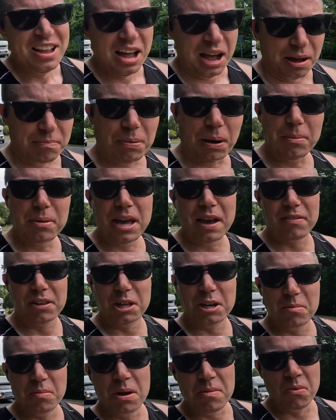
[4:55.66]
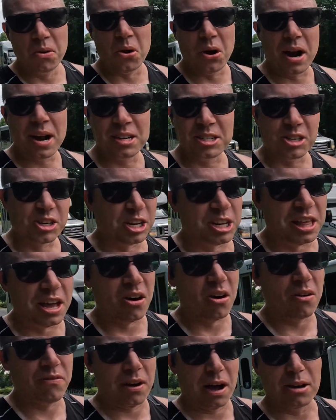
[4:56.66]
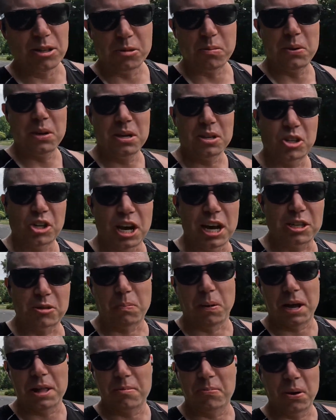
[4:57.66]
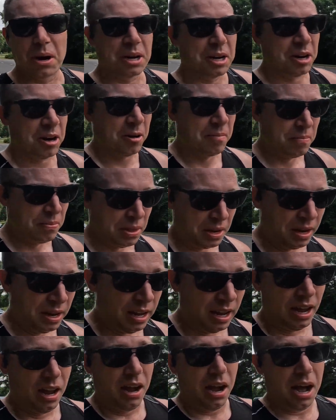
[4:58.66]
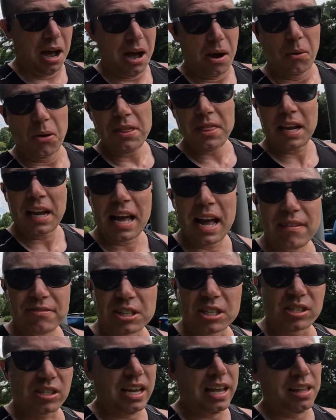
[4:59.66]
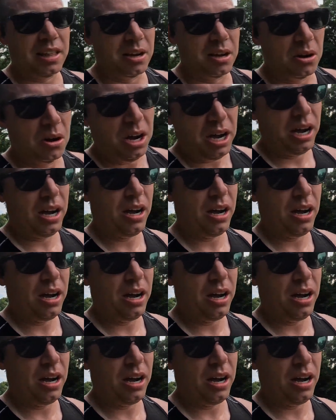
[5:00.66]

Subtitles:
I'd probably have a little bit more energy though if I was being chased by the Predator. One thing I have to say though,